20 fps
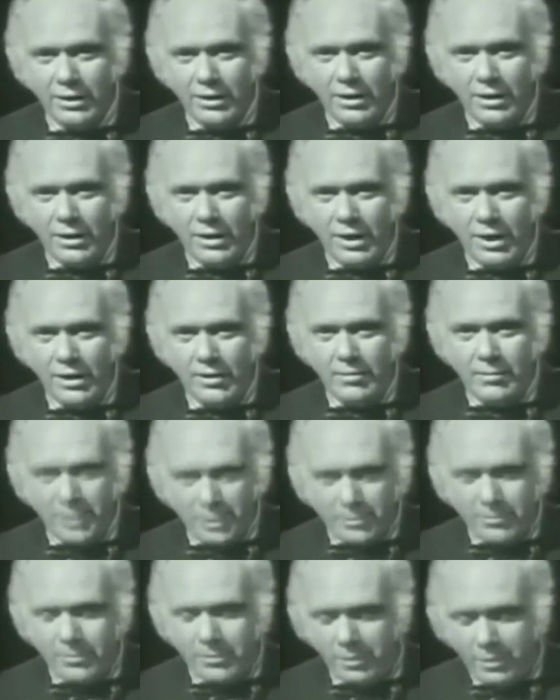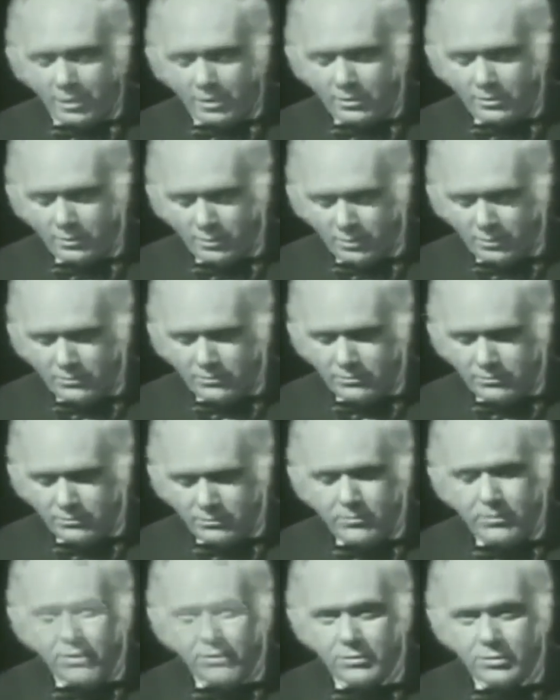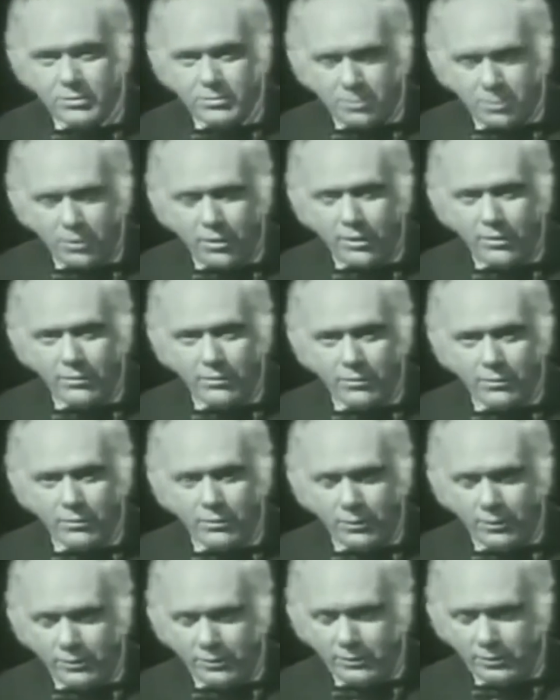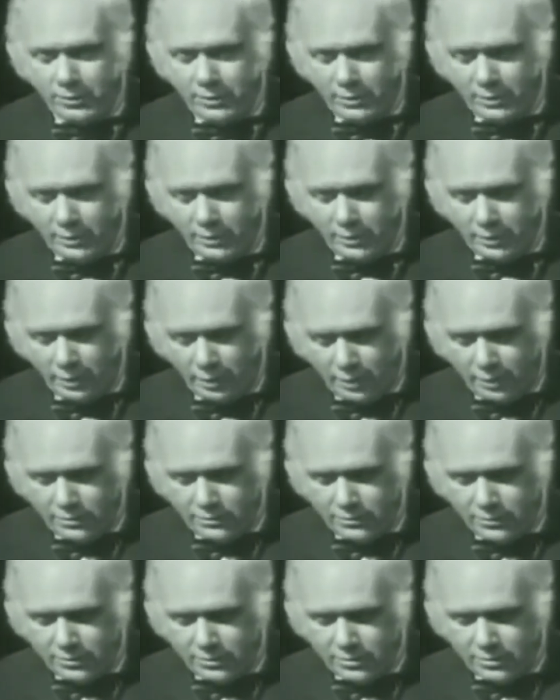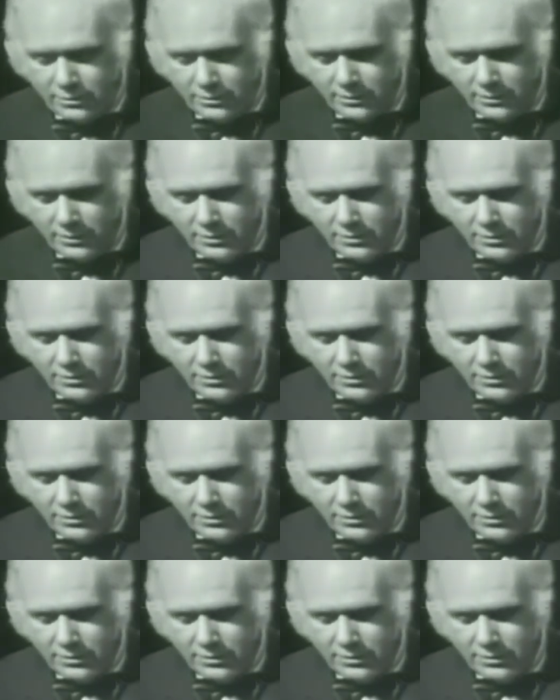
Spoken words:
had a bit part or a supporting role in the Longstreet series,